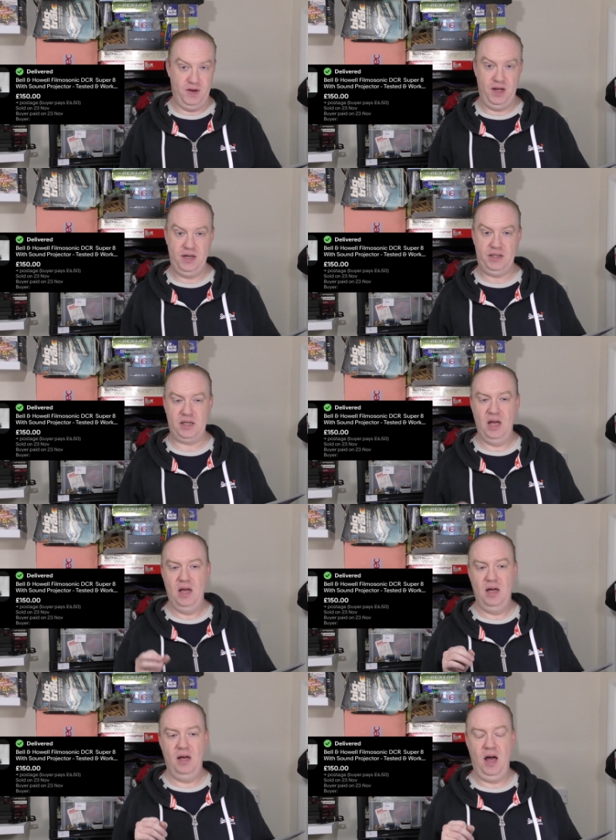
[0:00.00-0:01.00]
for these,
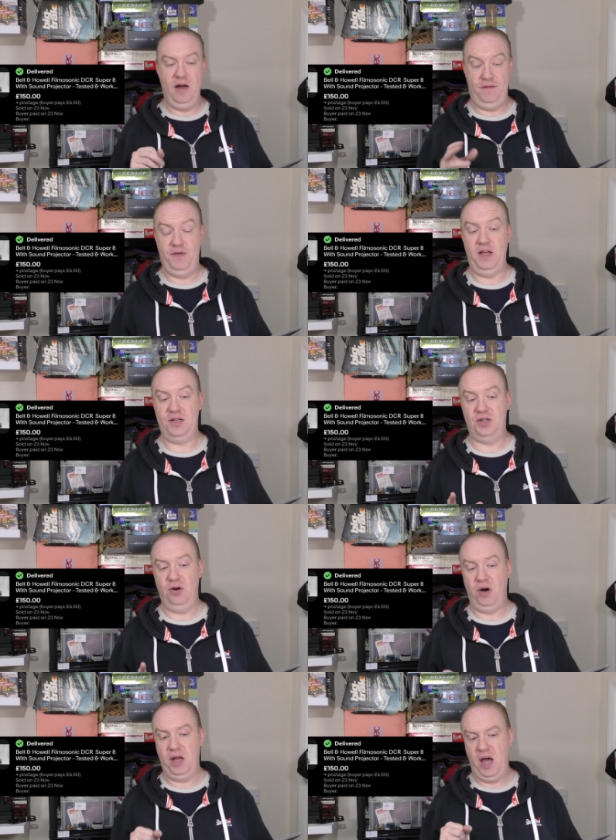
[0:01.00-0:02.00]
for this,
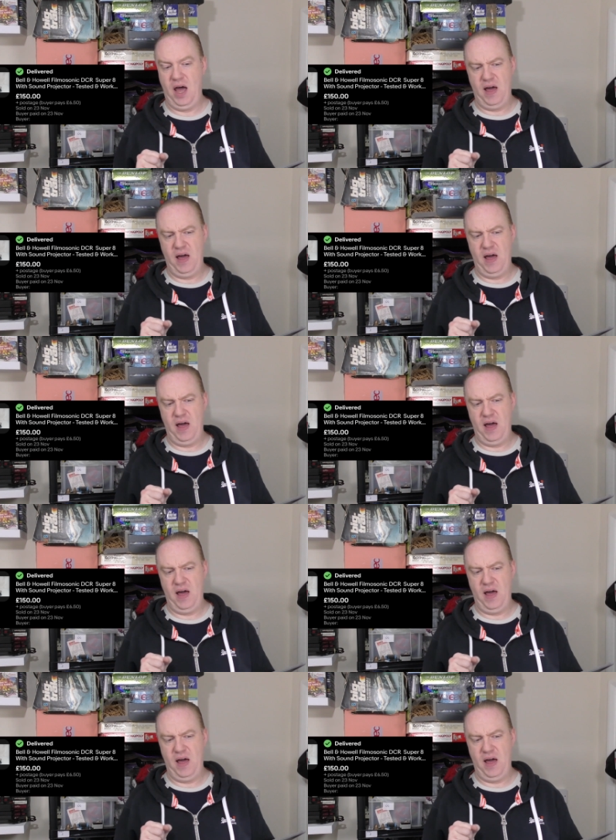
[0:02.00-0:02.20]
and